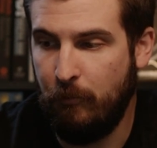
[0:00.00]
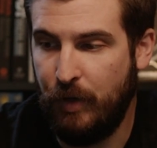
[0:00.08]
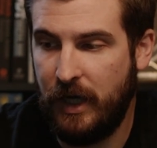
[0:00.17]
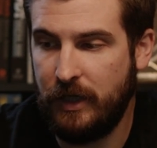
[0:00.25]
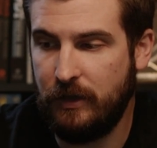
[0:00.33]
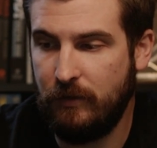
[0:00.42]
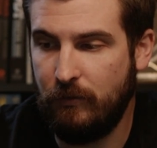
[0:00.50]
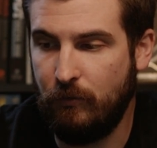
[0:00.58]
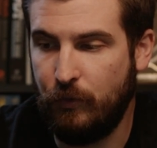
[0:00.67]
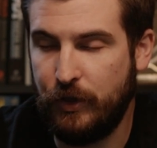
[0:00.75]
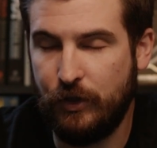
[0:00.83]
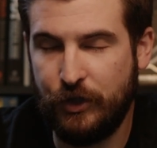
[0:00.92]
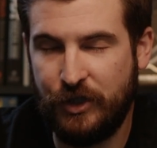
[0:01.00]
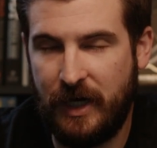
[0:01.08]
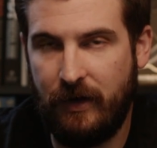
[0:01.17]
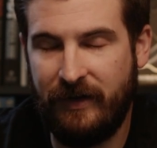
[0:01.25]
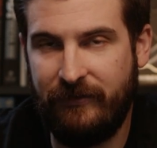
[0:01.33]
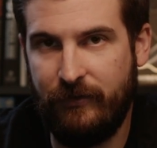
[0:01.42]
But when you're
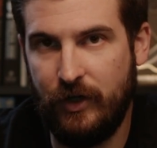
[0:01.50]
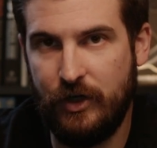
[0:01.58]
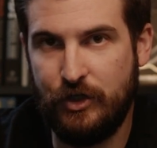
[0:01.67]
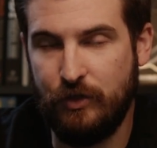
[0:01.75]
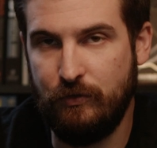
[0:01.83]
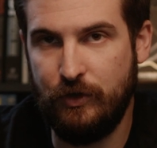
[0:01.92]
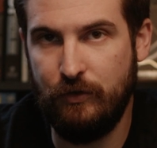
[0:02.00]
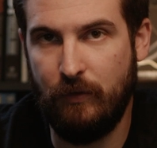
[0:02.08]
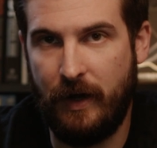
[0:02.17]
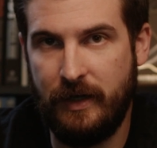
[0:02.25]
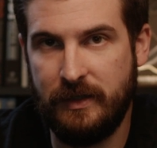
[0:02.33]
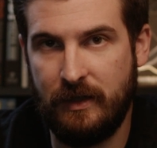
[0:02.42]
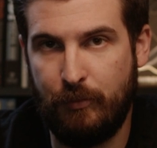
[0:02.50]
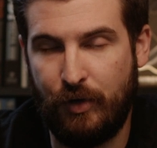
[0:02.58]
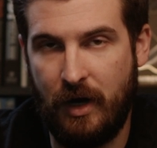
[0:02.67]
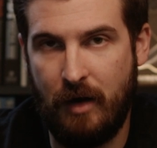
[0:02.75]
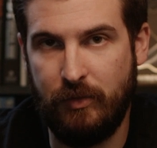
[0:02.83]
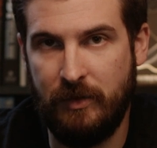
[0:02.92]
sharing footage, you do run into the
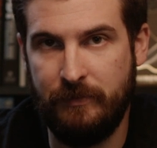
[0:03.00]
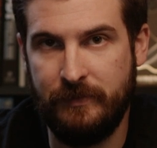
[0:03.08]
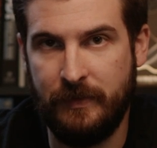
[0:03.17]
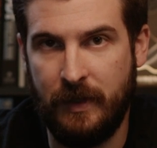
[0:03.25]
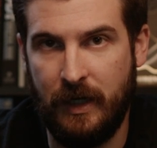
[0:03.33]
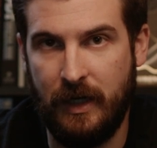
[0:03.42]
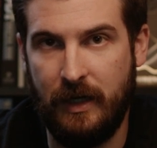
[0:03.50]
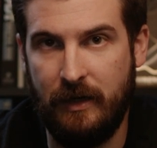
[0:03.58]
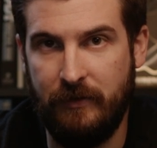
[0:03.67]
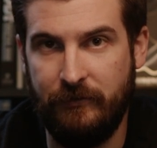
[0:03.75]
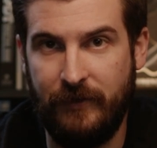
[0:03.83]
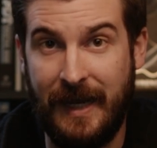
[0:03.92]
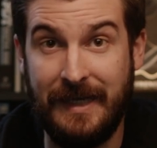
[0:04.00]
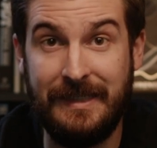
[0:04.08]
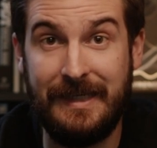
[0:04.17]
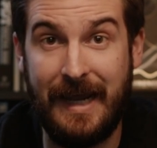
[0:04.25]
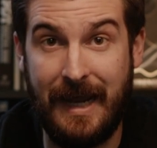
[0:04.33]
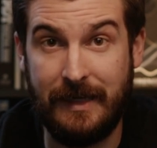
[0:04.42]
problem of
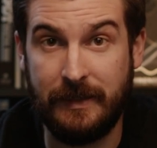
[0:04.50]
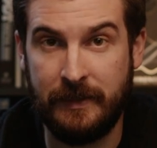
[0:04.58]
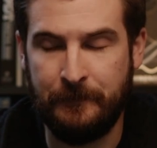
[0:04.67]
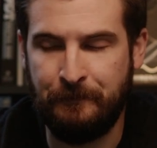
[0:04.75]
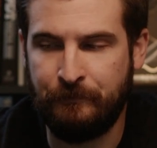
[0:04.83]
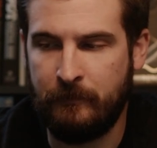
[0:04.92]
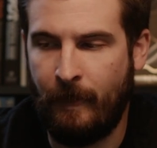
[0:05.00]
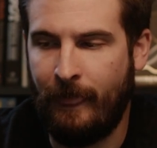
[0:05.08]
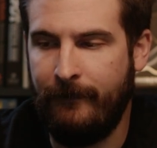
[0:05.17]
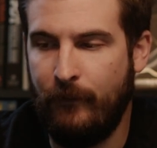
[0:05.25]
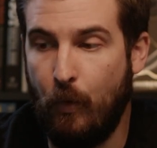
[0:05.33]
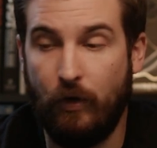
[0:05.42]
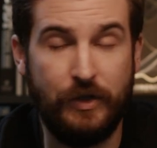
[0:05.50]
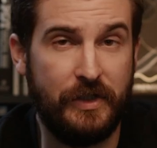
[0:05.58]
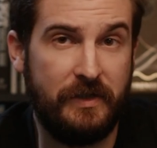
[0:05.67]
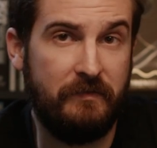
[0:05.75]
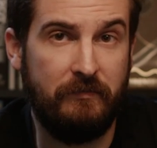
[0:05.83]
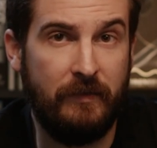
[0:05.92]
NDAs, or
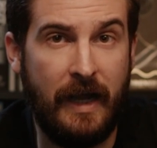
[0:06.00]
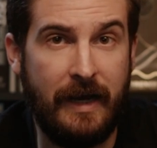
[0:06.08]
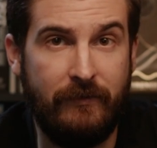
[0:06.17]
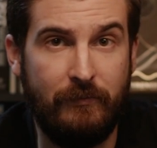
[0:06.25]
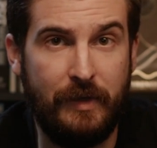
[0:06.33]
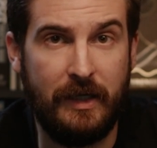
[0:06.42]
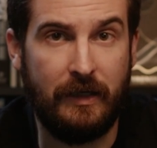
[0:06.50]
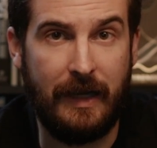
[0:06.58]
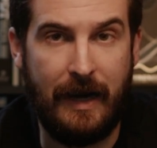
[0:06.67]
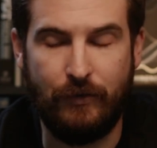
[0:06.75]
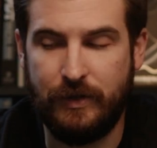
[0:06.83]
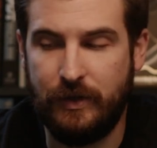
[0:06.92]
just not even being allowed